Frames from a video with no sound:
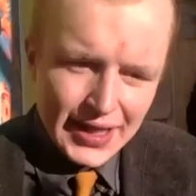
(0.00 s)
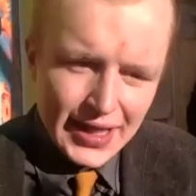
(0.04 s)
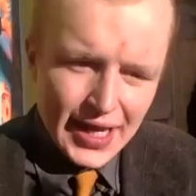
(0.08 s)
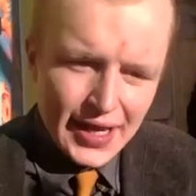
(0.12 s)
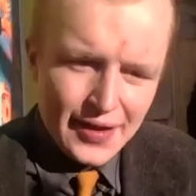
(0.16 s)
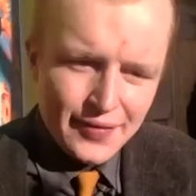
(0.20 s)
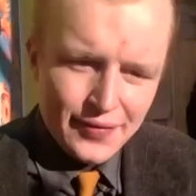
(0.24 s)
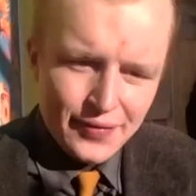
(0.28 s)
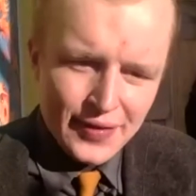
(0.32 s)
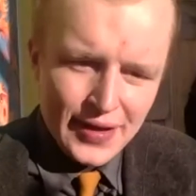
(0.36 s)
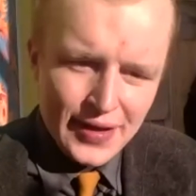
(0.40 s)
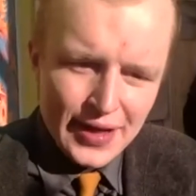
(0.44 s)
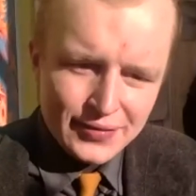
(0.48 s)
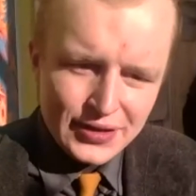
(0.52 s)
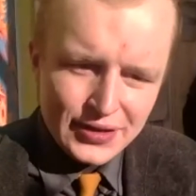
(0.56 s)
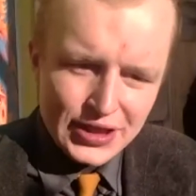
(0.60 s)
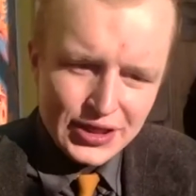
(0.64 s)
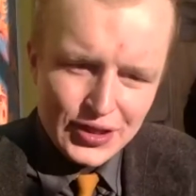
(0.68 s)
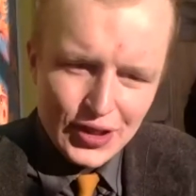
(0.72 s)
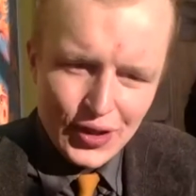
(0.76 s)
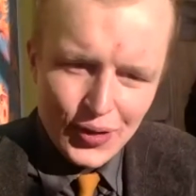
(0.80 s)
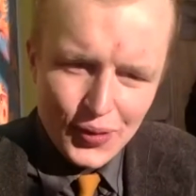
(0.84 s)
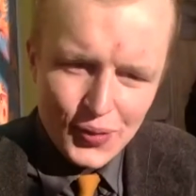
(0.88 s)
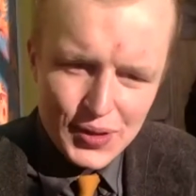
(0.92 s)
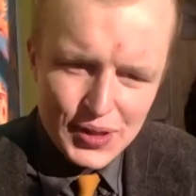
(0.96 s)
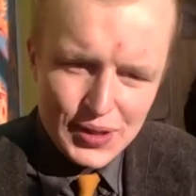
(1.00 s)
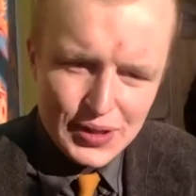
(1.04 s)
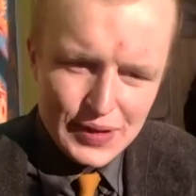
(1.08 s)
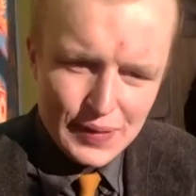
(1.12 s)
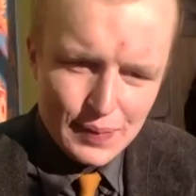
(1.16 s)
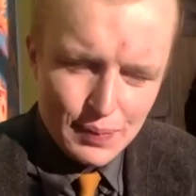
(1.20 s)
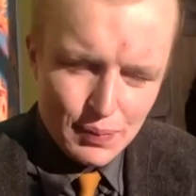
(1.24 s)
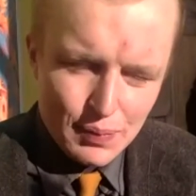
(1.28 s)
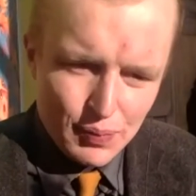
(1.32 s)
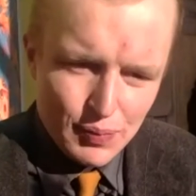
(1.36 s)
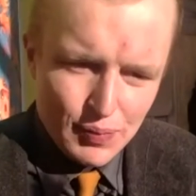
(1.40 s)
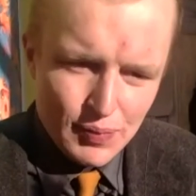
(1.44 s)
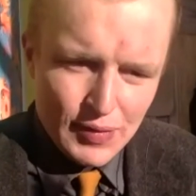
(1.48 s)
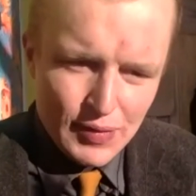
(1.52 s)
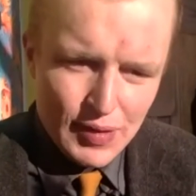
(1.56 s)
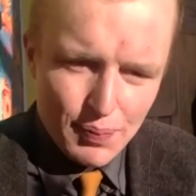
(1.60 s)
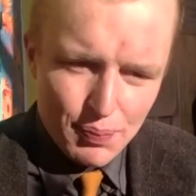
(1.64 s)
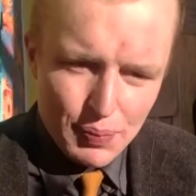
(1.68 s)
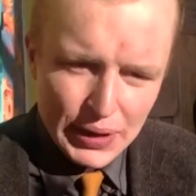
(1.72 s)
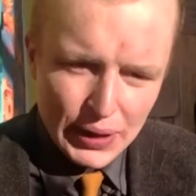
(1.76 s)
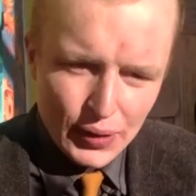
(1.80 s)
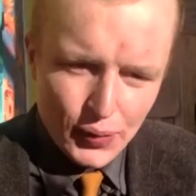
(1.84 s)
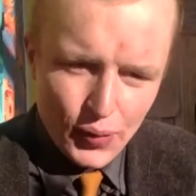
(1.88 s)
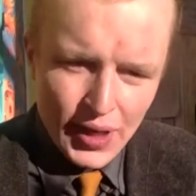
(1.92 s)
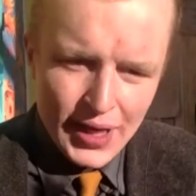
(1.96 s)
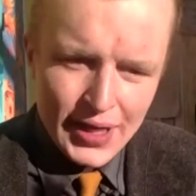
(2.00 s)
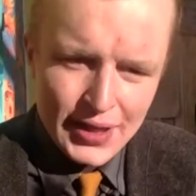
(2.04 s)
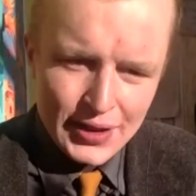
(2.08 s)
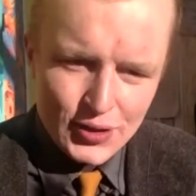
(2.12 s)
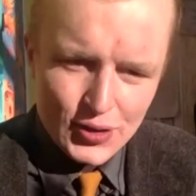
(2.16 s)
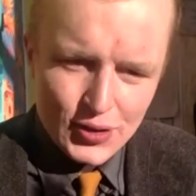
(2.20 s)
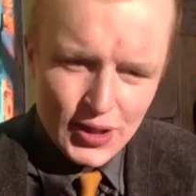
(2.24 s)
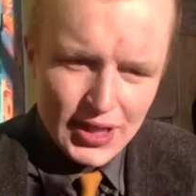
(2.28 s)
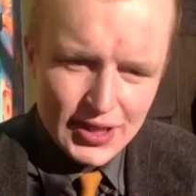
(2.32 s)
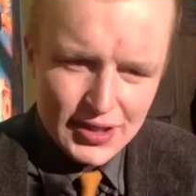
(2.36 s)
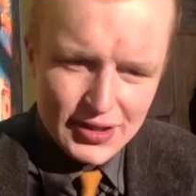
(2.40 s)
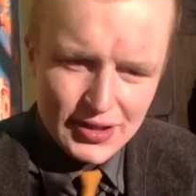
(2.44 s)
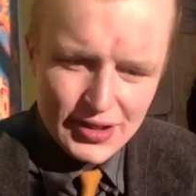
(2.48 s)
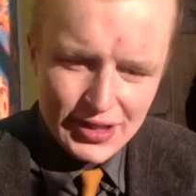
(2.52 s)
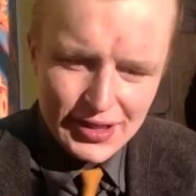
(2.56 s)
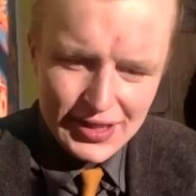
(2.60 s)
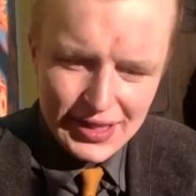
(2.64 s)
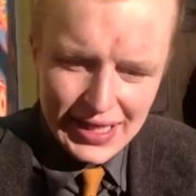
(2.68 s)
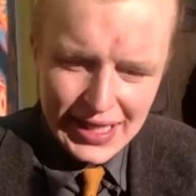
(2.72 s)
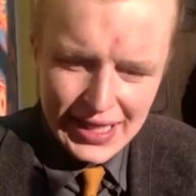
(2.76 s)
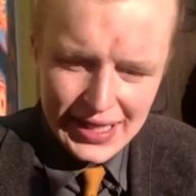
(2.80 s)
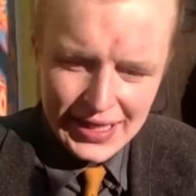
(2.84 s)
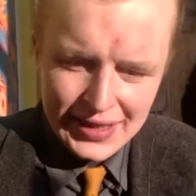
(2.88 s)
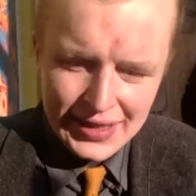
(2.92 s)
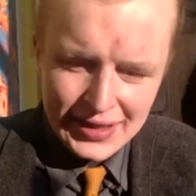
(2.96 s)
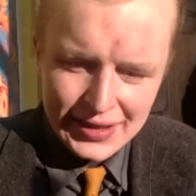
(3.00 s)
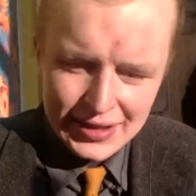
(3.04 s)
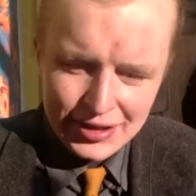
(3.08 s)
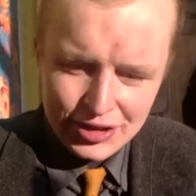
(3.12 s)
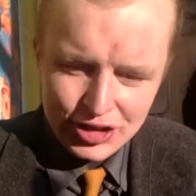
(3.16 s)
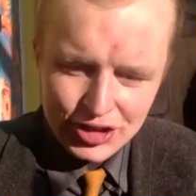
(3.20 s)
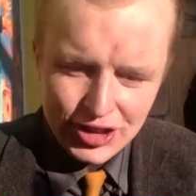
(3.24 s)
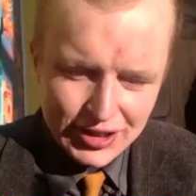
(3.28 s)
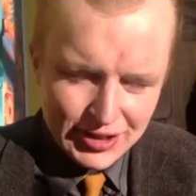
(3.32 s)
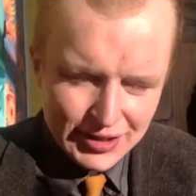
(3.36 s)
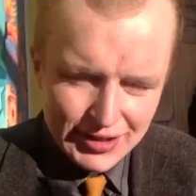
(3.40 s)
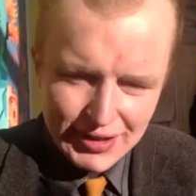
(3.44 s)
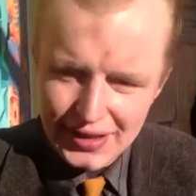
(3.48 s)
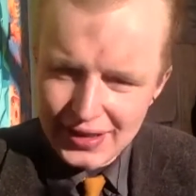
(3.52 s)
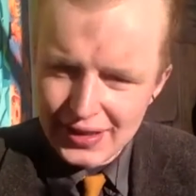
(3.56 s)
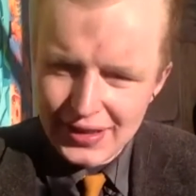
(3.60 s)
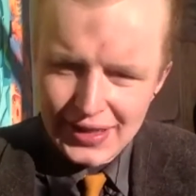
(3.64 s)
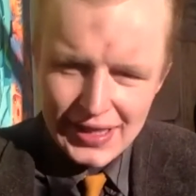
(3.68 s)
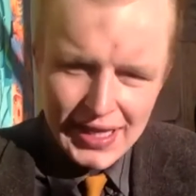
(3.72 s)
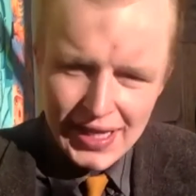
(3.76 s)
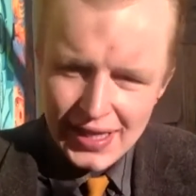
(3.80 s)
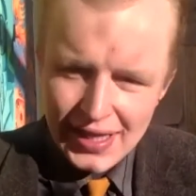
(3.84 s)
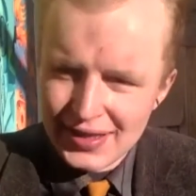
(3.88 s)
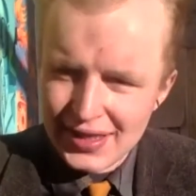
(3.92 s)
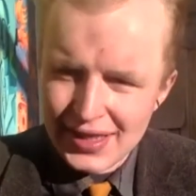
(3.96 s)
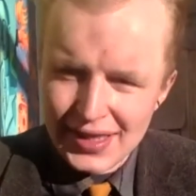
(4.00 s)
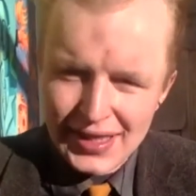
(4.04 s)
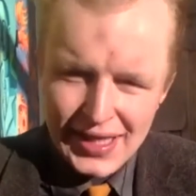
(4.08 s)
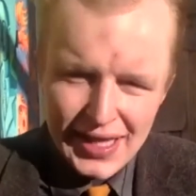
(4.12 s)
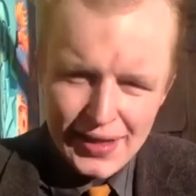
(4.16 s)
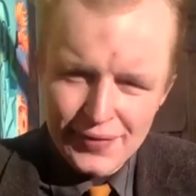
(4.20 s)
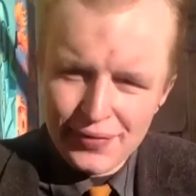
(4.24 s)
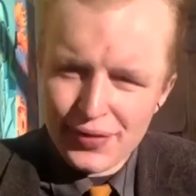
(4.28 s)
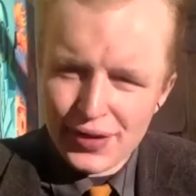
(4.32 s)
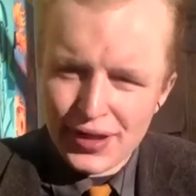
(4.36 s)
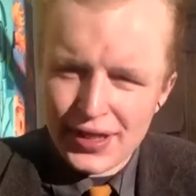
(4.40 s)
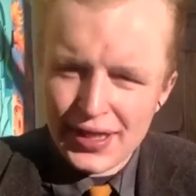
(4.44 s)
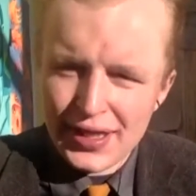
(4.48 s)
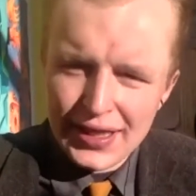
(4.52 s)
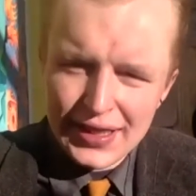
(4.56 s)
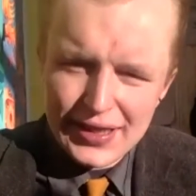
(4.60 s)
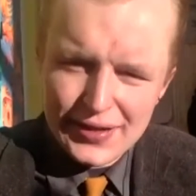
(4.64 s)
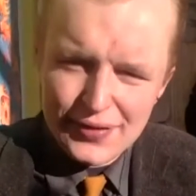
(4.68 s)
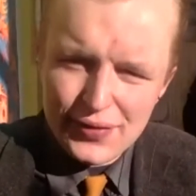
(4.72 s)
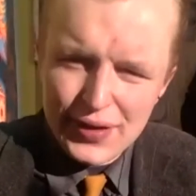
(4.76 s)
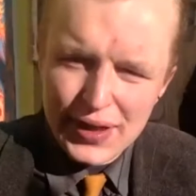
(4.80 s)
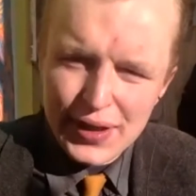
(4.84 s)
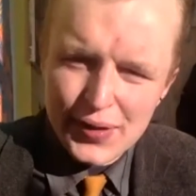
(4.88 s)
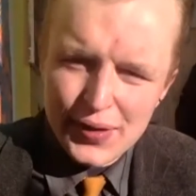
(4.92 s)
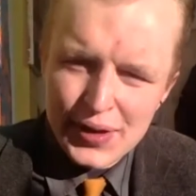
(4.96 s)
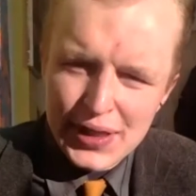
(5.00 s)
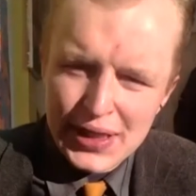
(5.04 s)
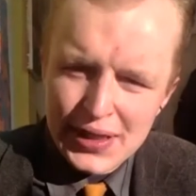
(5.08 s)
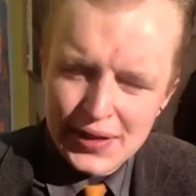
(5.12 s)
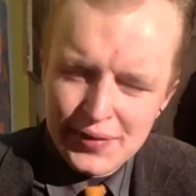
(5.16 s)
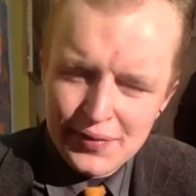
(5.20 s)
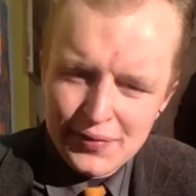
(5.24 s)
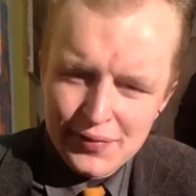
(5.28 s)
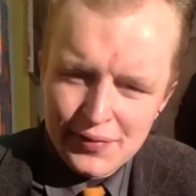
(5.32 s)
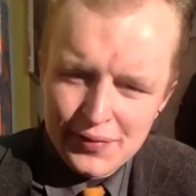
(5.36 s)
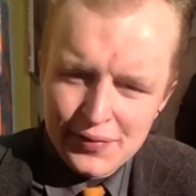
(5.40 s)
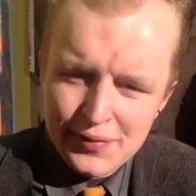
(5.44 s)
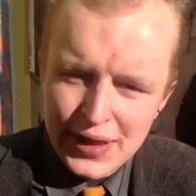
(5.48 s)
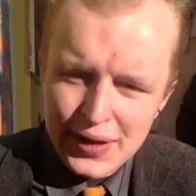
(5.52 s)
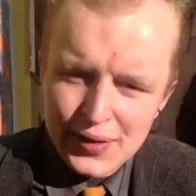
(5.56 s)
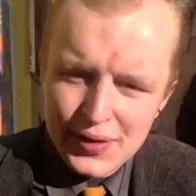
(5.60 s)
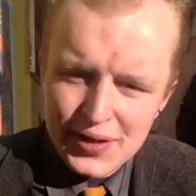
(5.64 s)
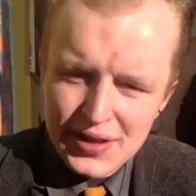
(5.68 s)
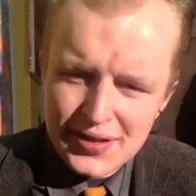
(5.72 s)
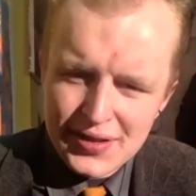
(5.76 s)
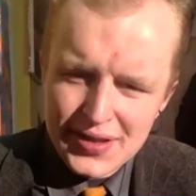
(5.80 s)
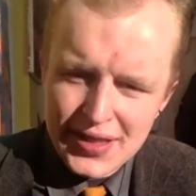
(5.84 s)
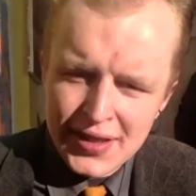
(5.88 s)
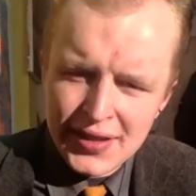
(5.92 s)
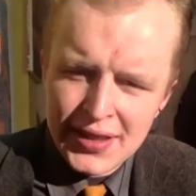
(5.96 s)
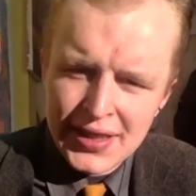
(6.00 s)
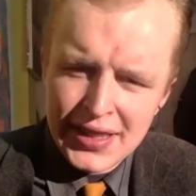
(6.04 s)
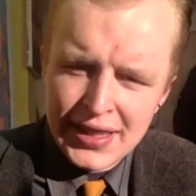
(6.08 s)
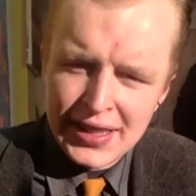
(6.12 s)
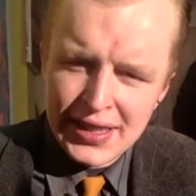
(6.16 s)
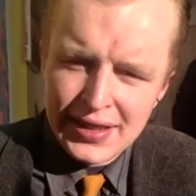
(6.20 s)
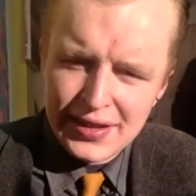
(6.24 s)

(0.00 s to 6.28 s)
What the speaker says: I've just always been quite interested in just the idea that everything is very, very silly.